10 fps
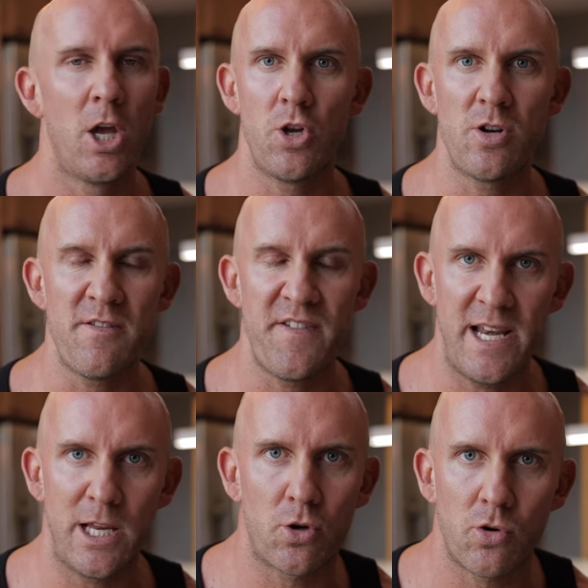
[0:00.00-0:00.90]
You're going to
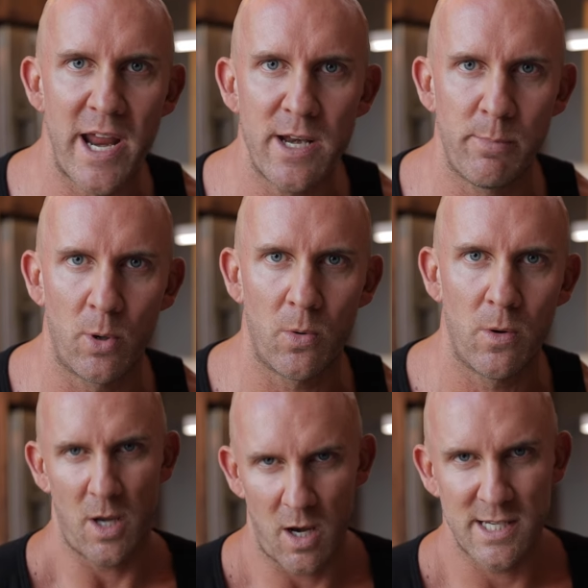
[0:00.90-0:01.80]
feel incredible.
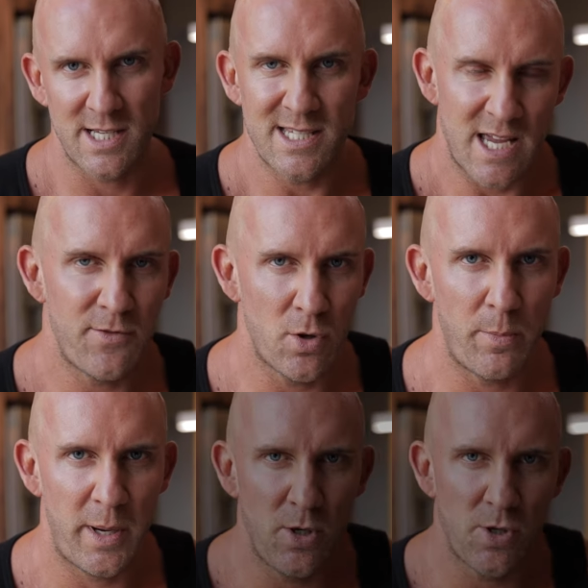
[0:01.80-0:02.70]
But guys, let's have your
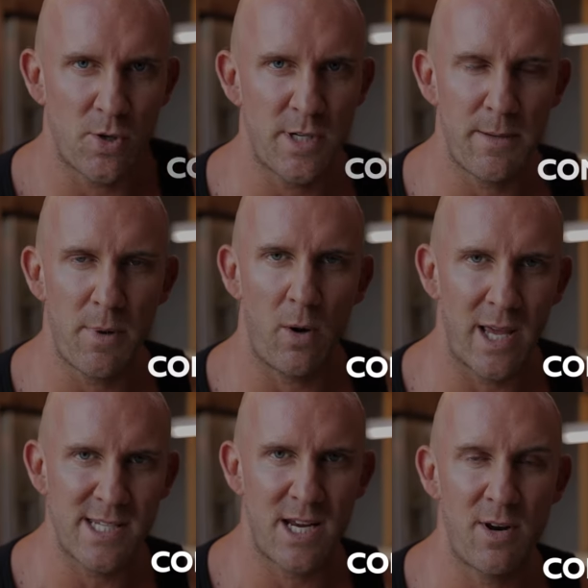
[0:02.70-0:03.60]
opinions on Dbol.
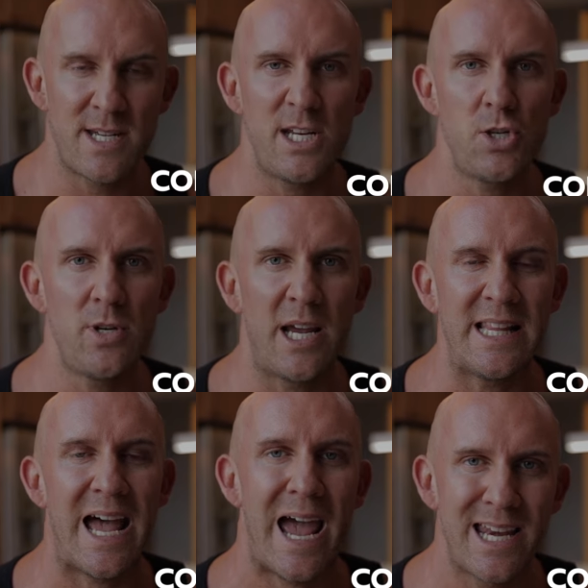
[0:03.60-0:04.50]
Let's hear it. Did you get
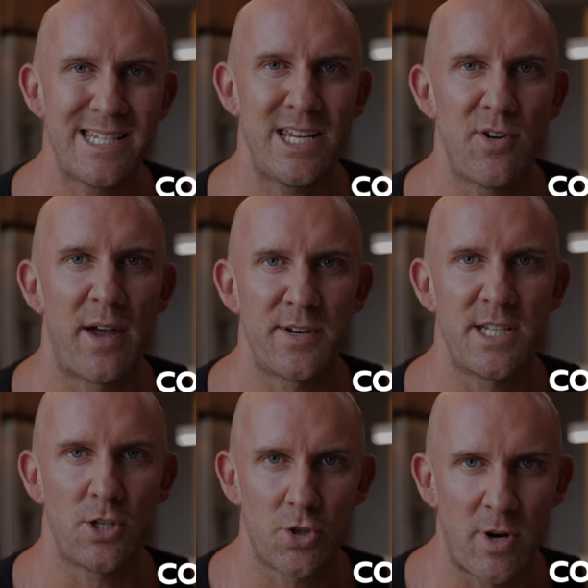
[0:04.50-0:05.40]
that
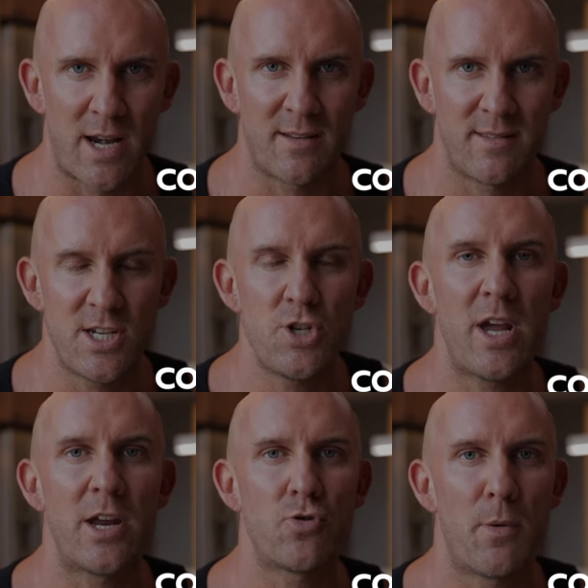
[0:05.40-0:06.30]
anti-gravity strength? Did you
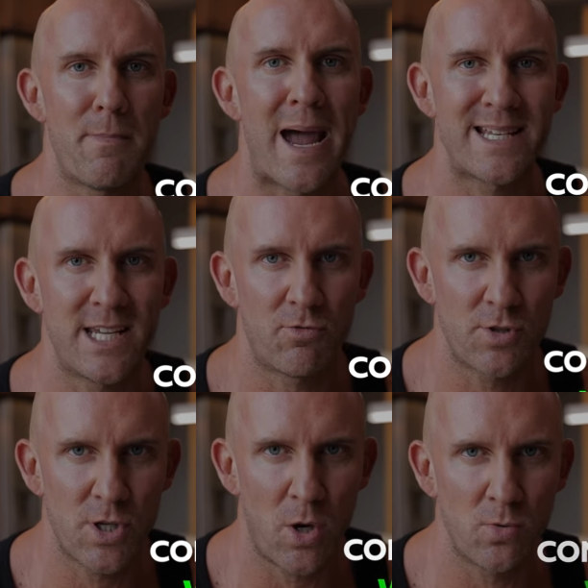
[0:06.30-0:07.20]
get dramatic
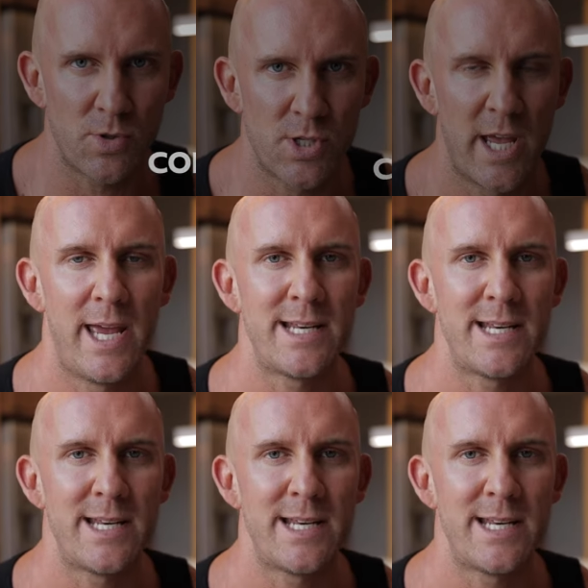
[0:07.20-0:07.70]
results?